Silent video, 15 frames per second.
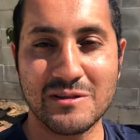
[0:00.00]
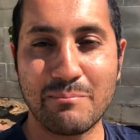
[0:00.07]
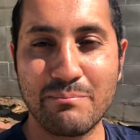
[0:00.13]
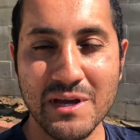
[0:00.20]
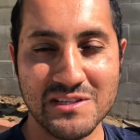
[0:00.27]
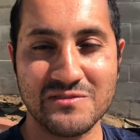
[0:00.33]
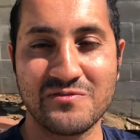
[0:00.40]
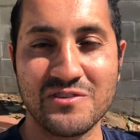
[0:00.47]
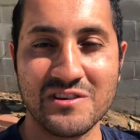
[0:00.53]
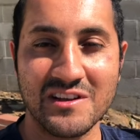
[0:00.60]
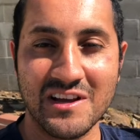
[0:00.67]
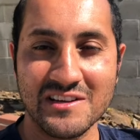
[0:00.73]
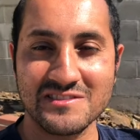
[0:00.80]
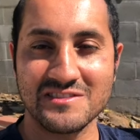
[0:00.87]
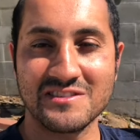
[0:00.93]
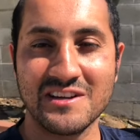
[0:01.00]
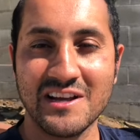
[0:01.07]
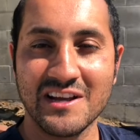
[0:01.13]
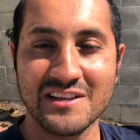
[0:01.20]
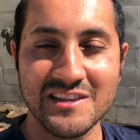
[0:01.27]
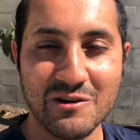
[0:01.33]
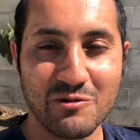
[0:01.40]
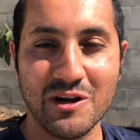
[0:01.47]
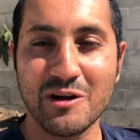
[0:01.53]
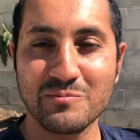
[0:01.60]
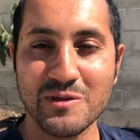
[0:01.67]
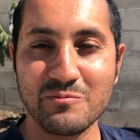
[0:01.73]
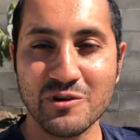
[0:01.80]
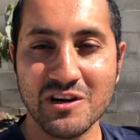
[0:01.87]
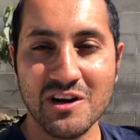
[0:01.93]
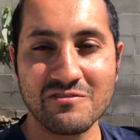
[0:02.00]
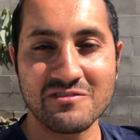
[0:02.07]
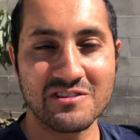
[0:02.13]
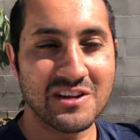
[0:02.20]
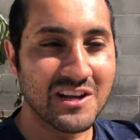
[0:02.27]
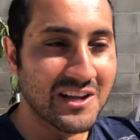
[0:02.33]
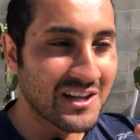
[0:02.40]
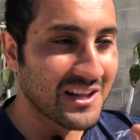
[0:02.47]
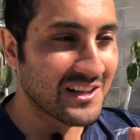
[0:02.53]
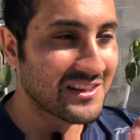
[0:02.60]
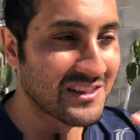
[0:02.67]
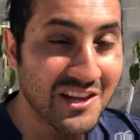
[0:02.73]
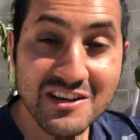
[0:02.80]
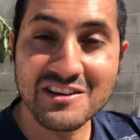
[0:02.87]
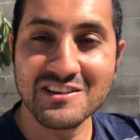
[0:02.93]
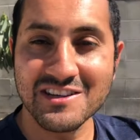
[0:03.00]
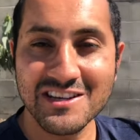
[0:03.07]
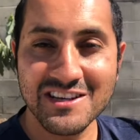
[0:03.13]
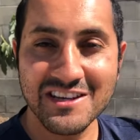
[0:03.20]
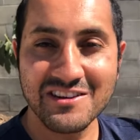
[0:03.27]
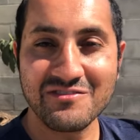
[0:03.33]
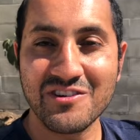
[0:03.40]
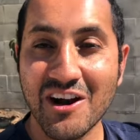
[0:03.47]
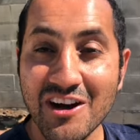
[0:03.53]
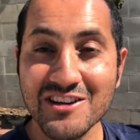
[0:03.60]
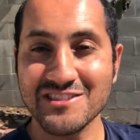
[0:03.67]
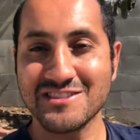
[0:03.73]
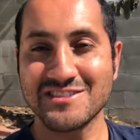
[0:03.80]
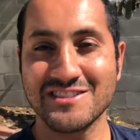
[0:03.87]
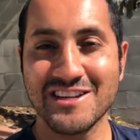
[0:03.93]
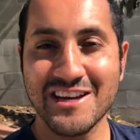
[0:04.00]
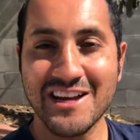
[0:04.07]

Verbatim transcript: the best fertilizer that will help them recover. Luckily for us,